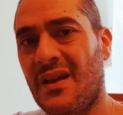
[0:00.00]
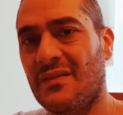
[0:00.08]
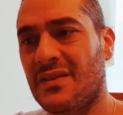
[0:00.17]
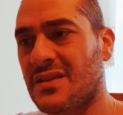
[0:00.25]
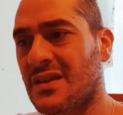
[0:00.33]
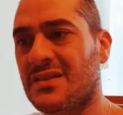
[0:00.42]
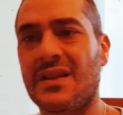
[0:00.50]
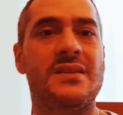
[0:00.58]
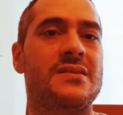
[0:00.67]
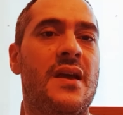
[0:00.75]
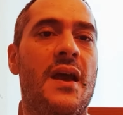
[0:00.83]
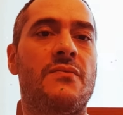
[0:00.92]
this
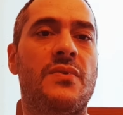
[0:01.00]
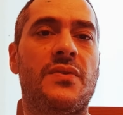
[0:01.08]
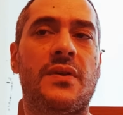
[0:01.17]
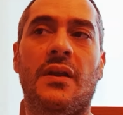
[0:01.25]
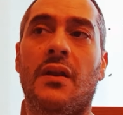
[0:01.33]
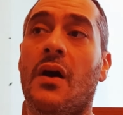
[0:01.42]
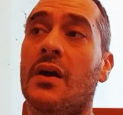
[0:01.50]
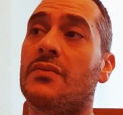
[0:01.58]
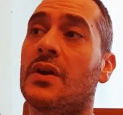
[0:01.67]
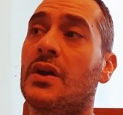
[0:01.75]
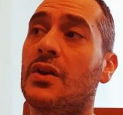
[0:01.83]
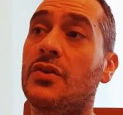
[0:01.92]
extends to everything in life.
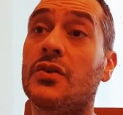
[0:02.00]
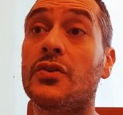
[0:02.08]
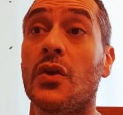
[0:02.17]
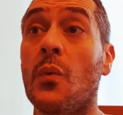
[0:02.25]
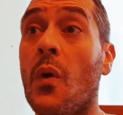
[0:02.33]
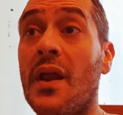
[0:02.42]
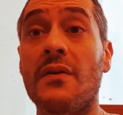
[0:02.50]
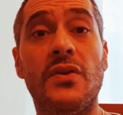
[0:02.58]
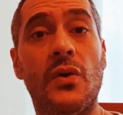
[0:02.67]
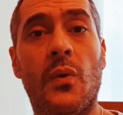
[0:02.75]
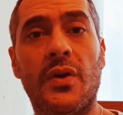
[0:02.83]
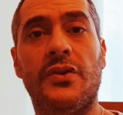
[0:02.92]
You could do whatever
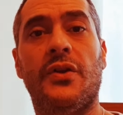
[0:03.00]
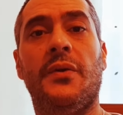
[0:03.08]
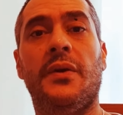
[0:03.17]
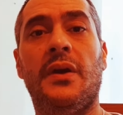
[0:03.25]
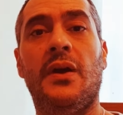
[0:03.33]
you want to do.